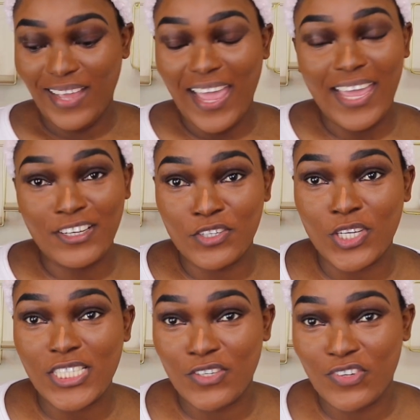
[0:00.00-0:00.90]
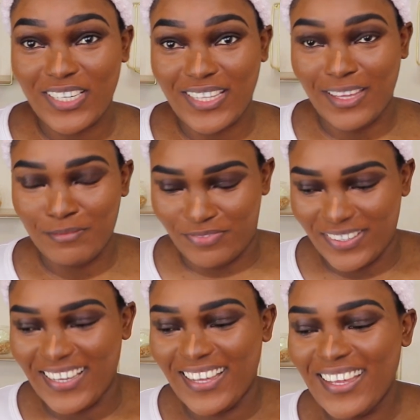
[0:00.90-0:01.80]
had to concentrate there.
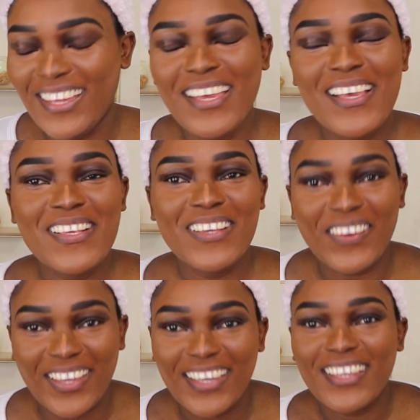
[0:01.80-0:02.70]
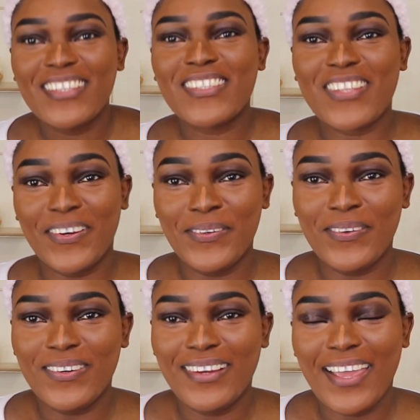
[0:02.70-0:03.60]
Okay,
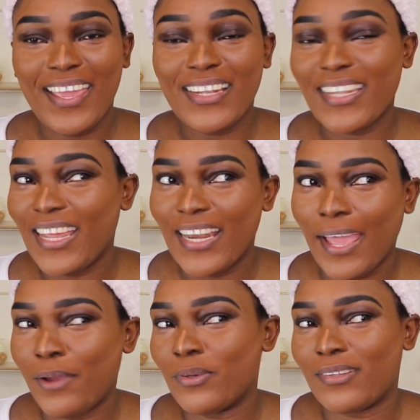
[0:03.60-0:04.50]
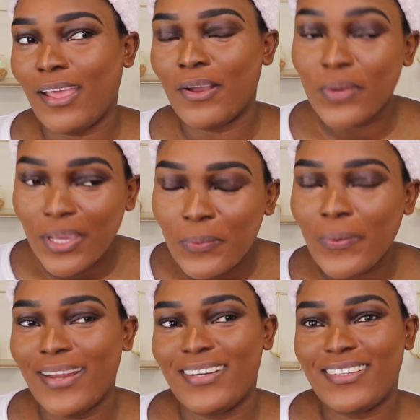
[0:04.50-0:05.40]
so, and then I was like, okay,
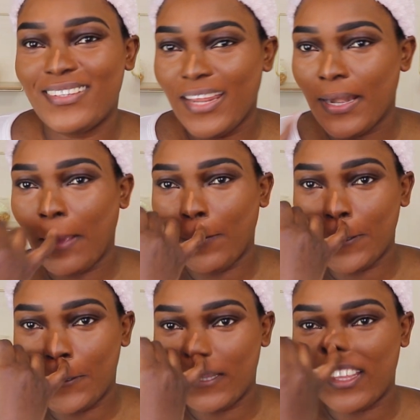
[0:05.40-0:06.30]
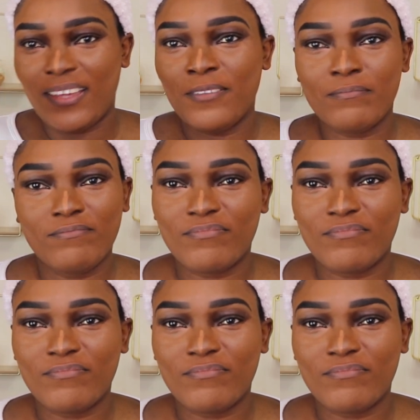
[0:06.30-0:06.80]
grand. Then I went to the